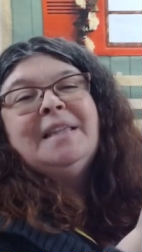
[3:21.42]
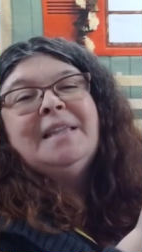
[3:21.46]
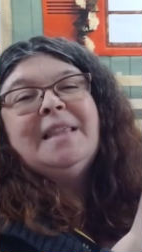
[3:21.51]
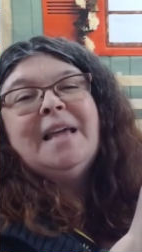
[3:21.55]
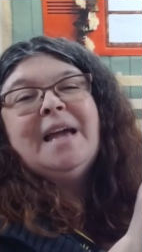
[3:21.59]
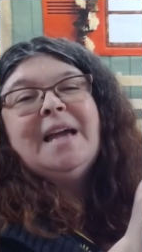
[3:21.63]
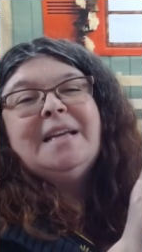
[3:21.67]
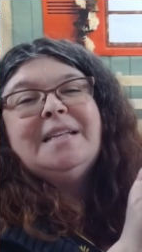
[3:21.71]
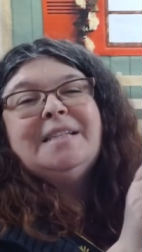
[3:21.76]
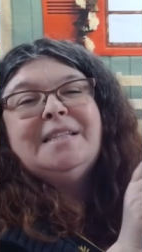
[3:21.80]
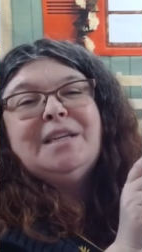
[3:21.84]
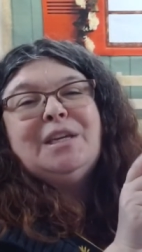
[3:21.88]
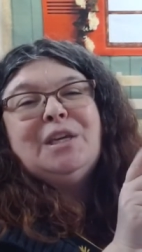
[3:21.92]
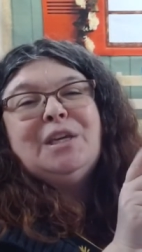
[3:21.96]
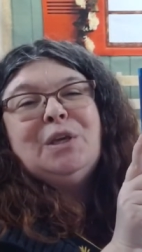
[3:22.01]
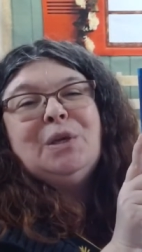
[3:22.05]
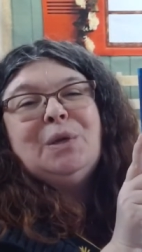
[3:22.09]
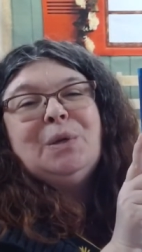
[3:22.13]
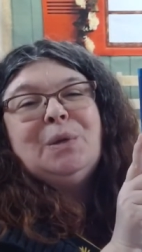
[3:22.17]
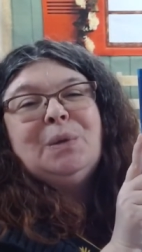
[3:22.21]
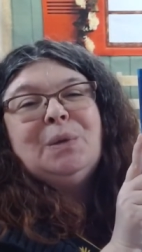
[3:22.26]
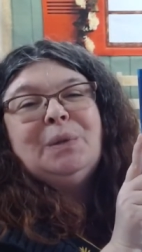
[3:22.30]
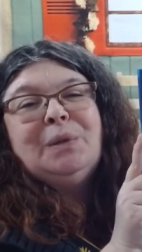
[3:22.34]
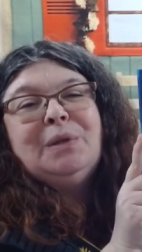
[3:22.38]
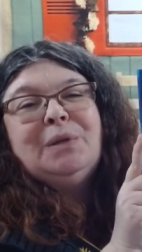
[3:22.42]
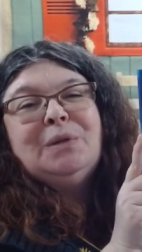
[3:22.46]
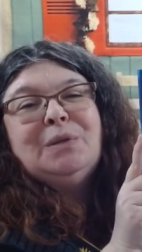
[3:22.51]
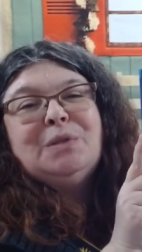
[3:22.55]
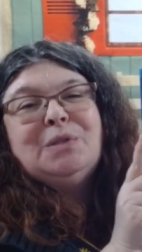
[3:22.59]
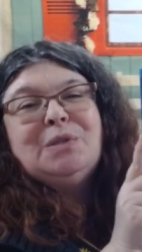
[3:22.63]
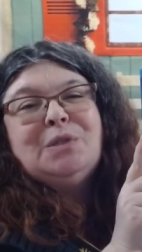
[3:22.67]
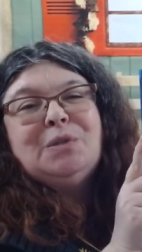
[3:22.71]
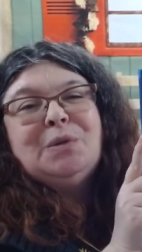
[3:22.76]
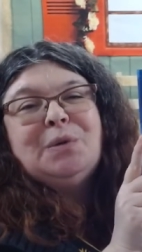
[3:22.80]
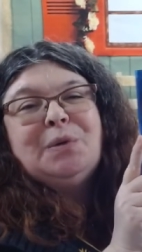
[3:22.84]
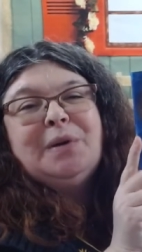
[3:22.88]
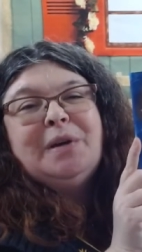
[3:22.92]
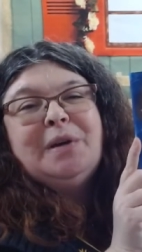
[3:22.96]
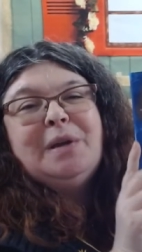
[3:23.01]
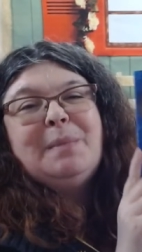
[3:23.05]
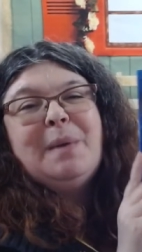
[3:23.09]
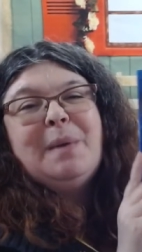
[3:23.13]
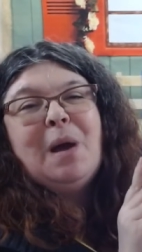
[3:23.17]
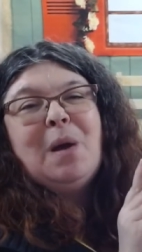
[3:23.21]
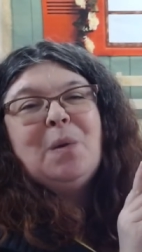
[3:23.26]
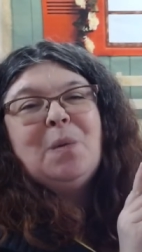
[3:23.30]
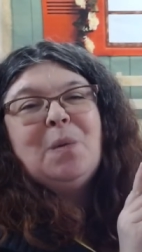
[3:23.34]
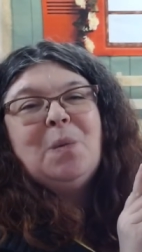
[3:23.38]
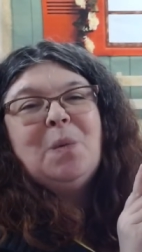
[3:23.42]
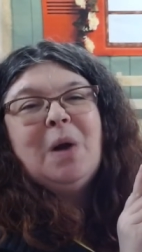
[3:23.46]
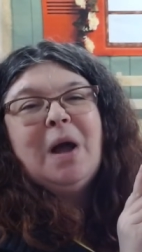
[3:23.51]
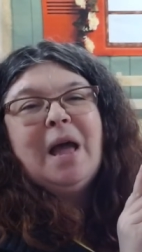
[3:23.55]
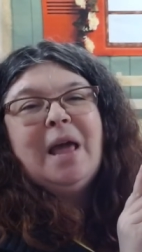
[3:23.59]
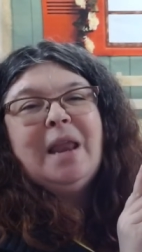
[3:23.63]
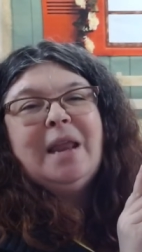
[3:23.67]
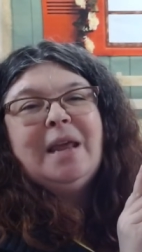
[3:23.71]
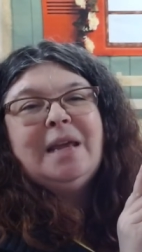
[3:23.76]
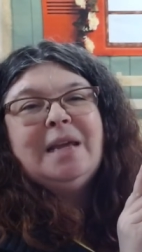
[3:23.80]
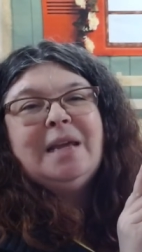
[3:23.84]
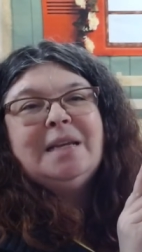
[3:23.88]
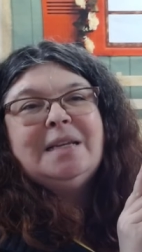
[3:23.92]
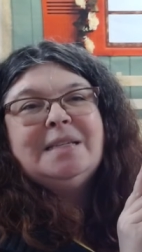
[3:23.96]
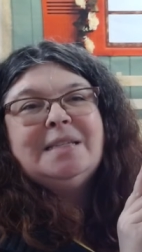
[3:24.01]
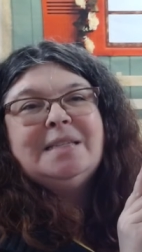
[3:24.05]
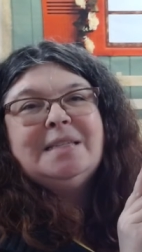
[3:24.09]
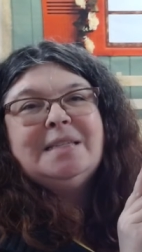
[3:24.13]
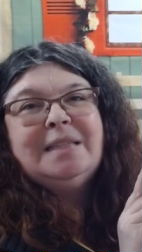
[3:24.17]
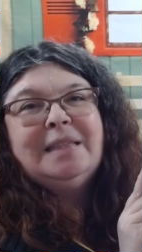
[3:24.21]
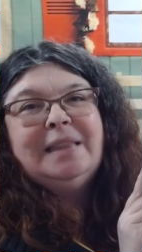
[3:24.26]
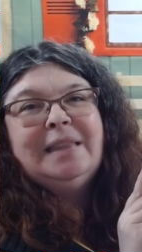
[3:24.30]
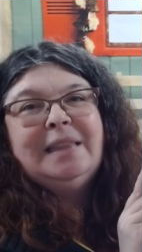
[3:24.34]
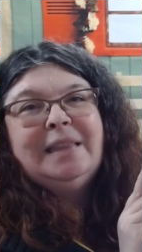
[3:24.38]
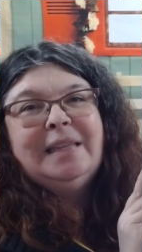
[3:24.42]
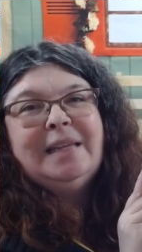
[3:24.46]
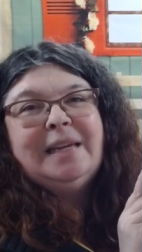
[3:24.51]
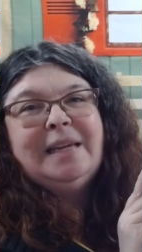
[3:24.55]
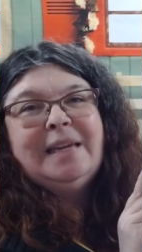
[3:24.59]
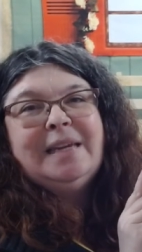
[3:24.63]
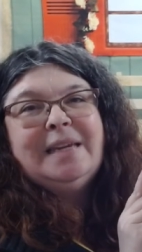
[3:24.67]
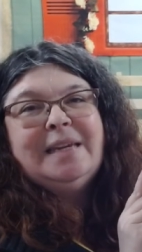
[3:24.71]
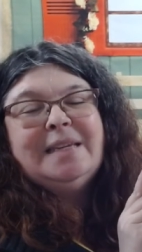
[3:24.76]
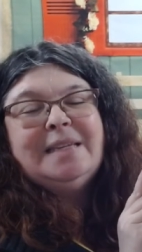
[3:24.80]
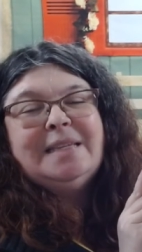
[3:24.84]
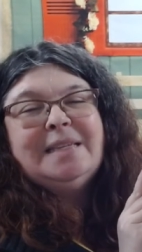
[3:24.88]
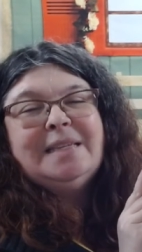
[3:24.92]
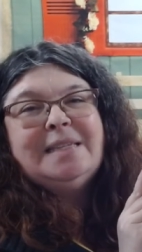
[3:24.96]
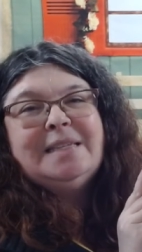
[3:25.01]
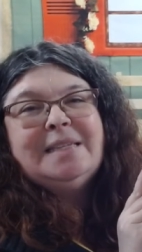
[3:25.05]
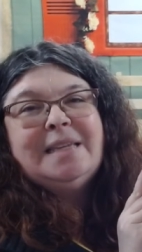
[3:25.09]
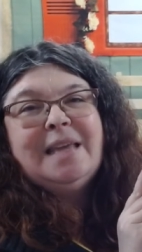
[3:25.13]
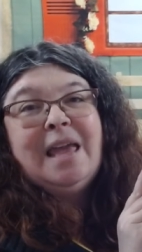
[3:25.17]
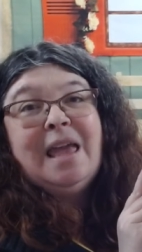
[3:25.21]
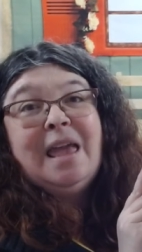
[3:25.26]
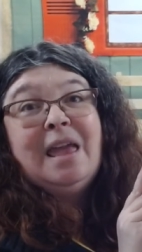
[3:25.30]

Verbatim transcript: that is a cute little story about what is light.